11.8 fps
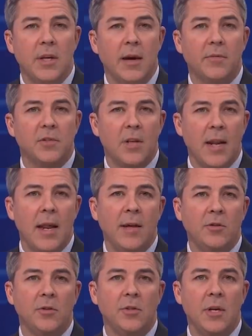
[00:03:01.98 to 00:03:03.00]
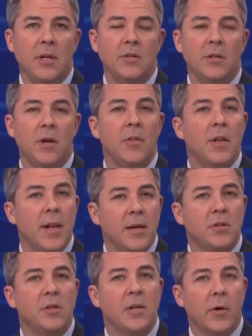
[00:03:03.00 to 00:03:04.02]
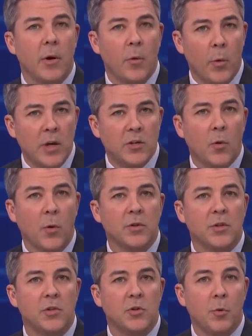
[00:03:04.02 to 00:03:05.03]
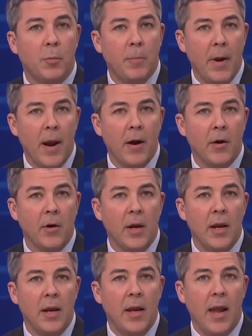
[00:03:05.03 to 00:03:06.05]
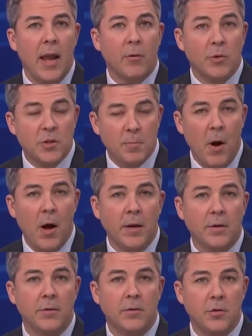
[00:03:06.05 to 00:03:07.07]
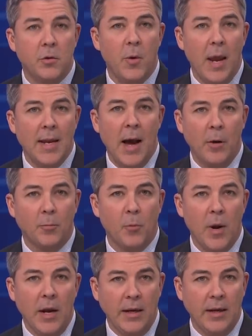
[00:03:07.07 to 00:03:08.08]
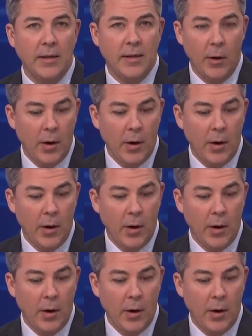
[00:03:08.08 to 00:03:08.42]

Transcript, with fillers: give state agencies the necessary resources to prepare and respond to an outbreak. Now,